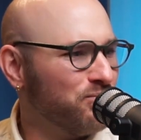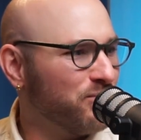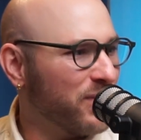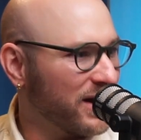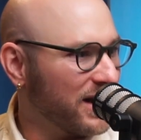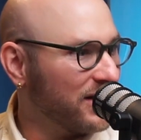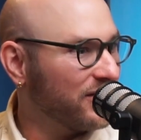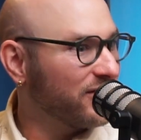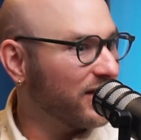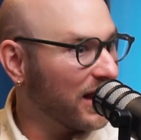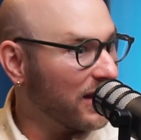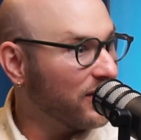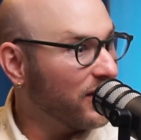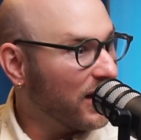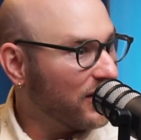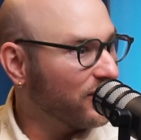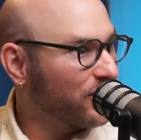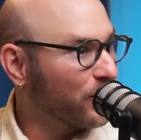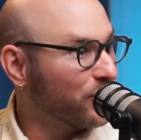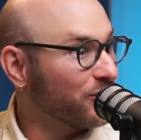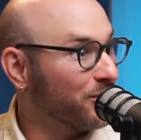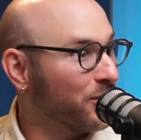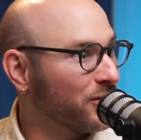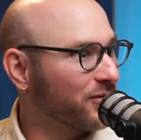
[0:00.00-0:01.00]
but it's like it's
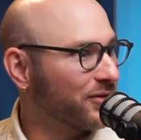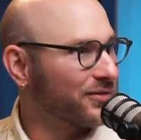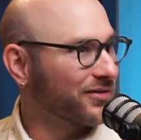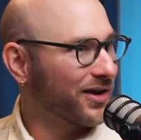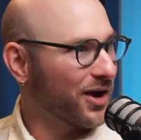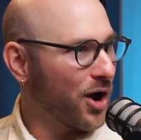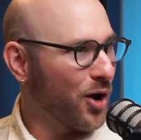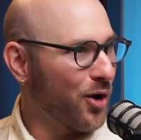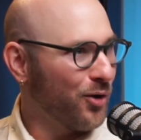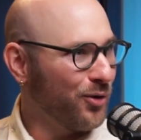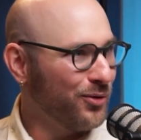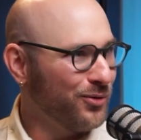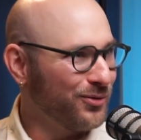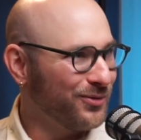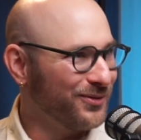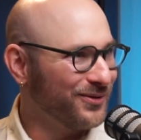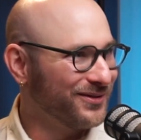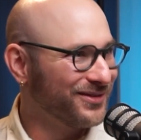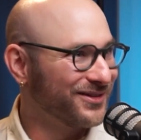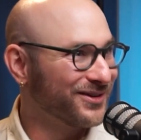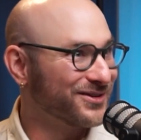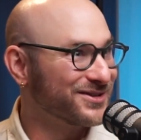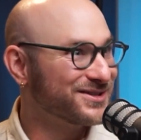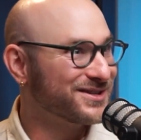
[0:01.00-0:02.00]
those moments where i was like oh
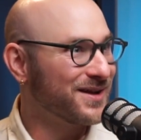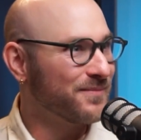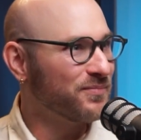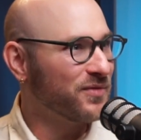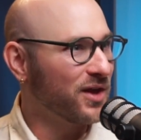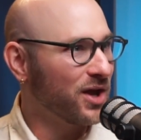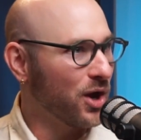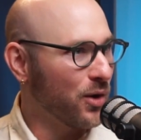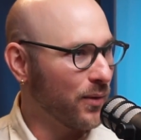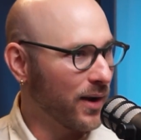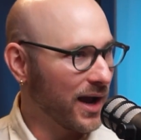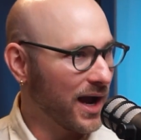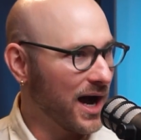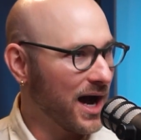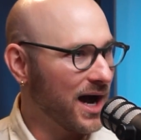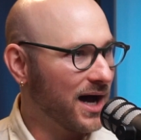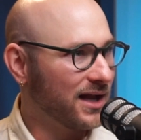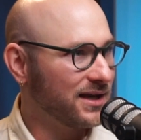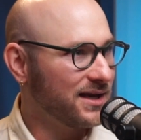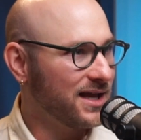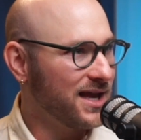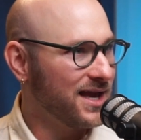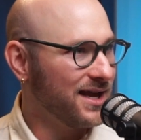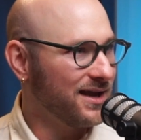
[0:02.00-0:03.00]
there's something going
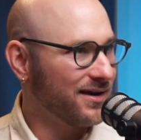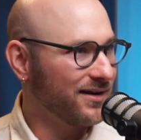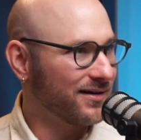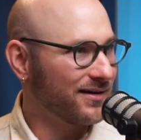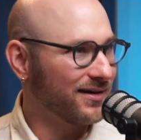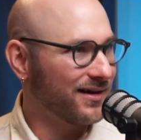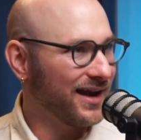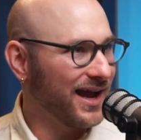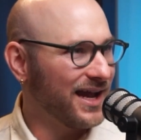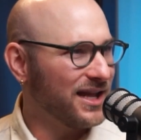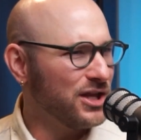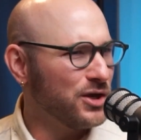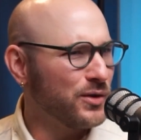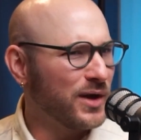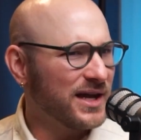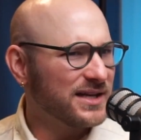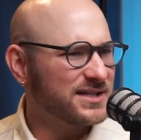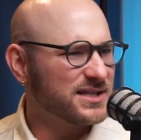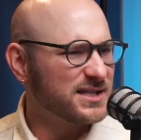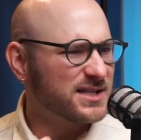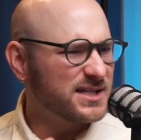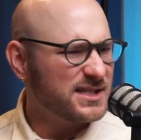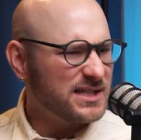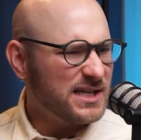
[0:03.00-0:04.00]
on here and you get
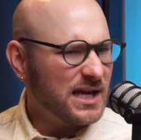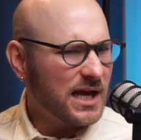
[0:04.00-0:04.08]
to see